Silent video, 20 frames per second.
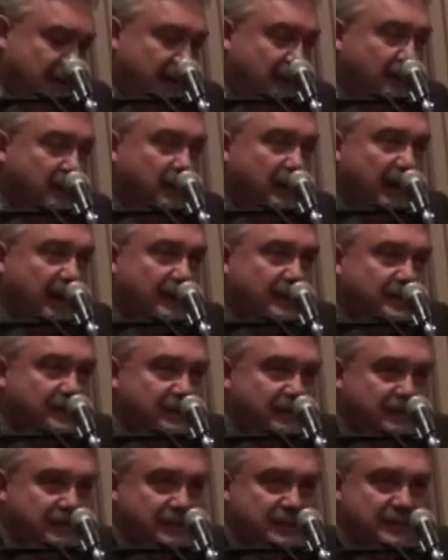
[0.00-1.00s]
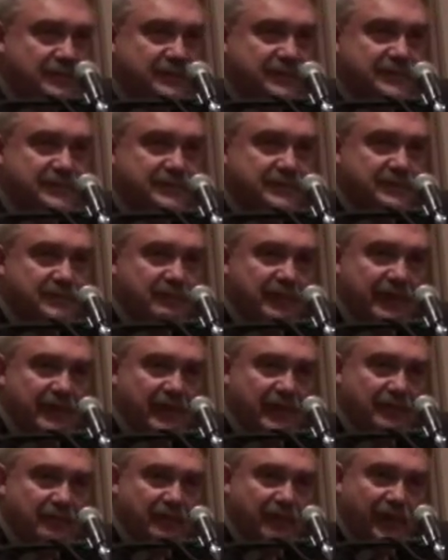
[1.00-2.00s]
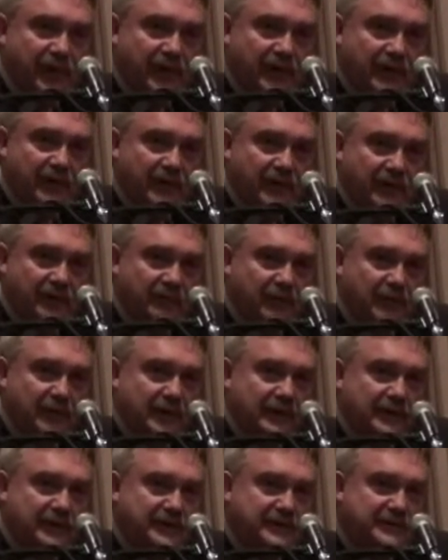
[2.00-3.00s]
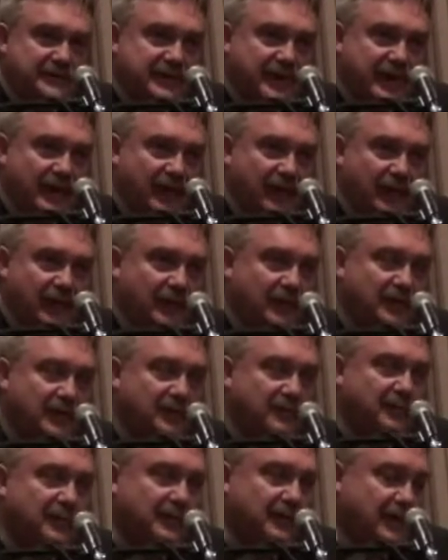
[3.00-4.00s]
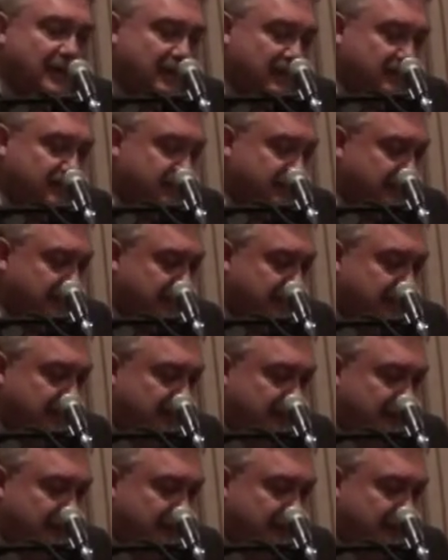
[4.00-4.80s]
You can choose to become part of what is now a global culture,